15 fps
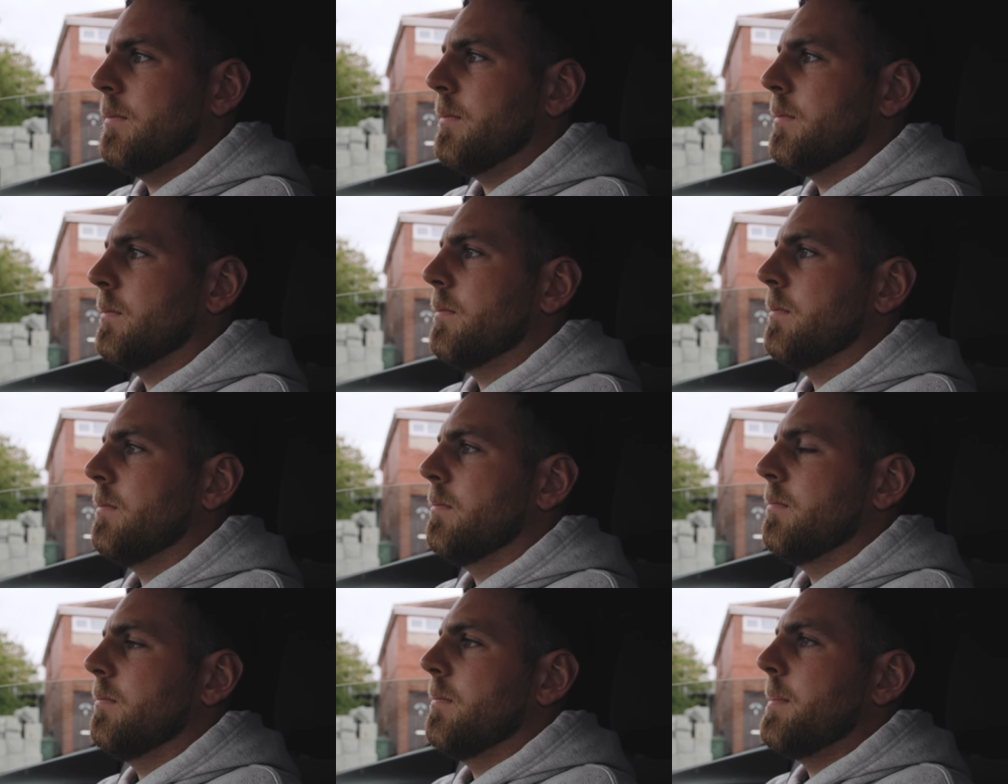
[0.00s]
Yeah, I
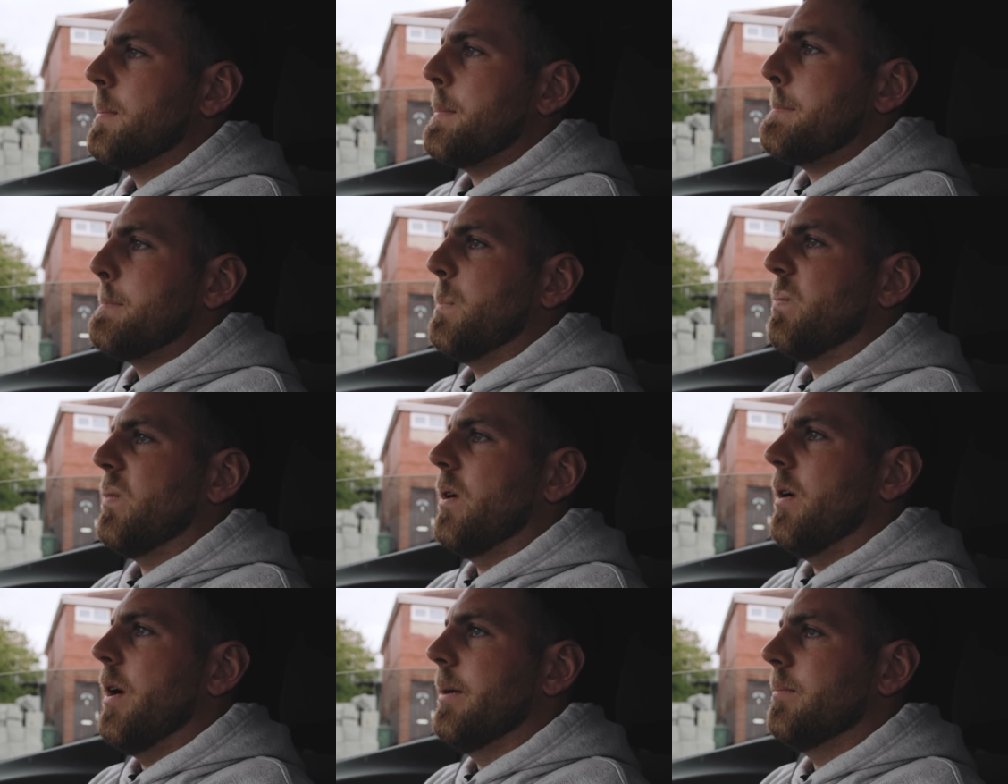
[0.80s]
will do.
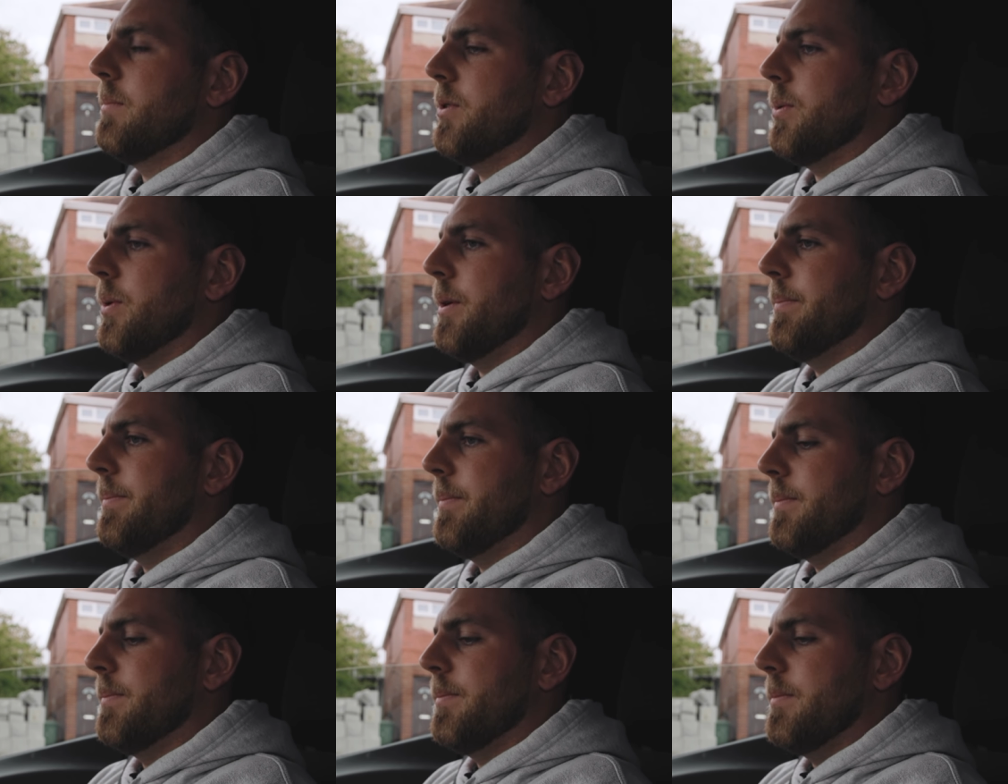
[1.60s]
Alright, sweet.
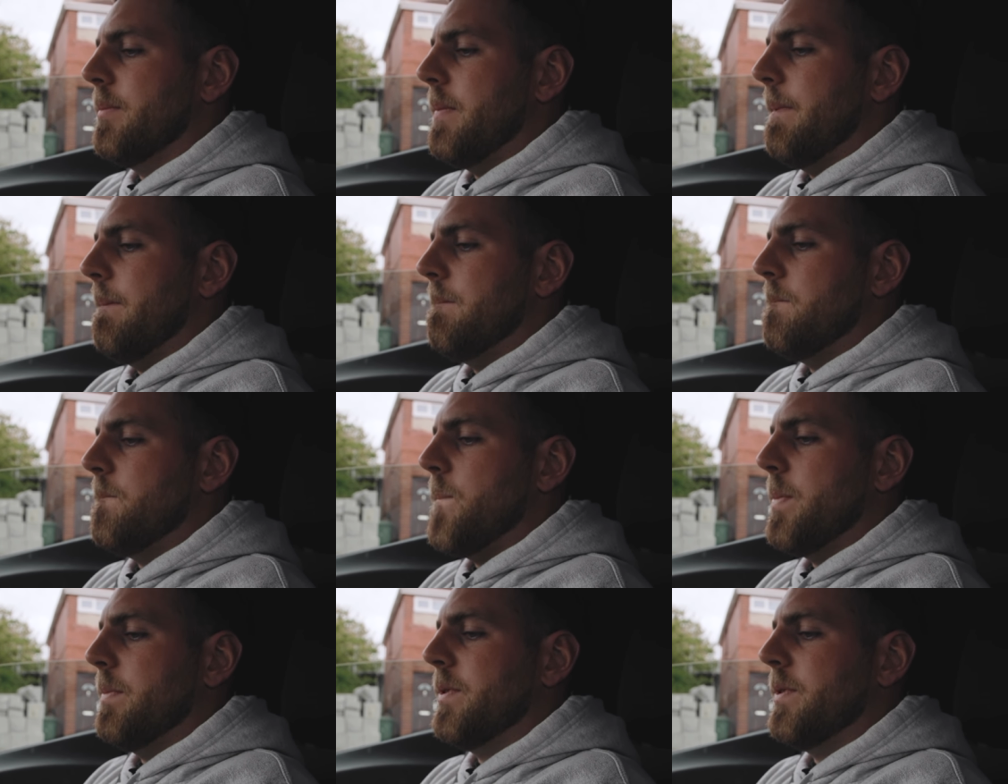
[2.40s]
Alright, sound.